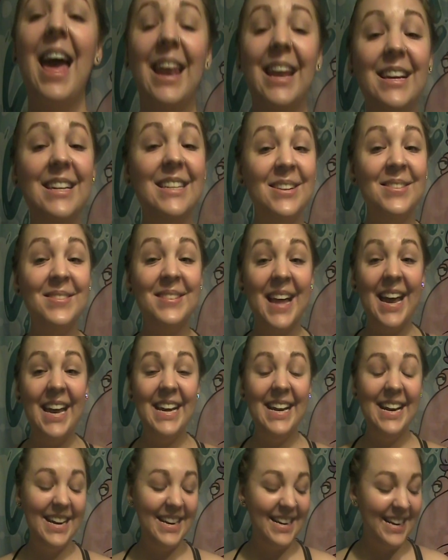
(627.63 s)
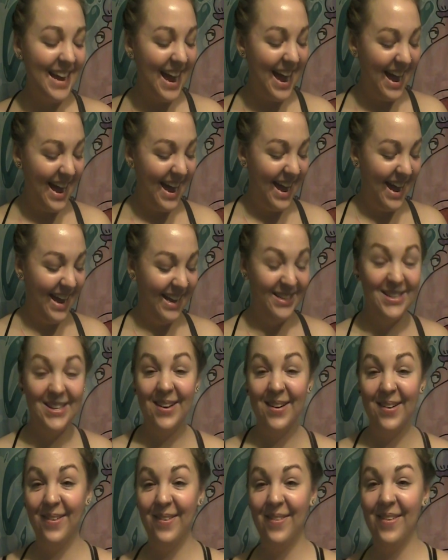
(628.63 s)
I don't like it, and
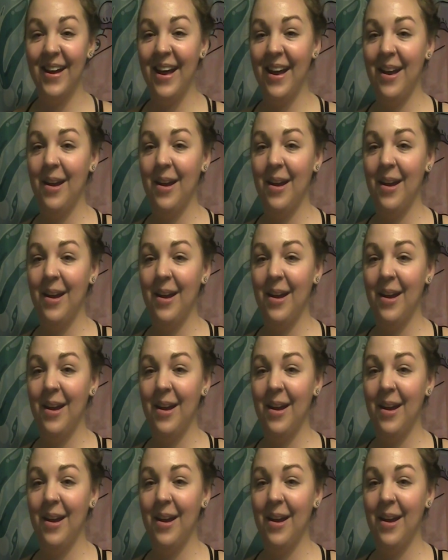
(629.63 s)
so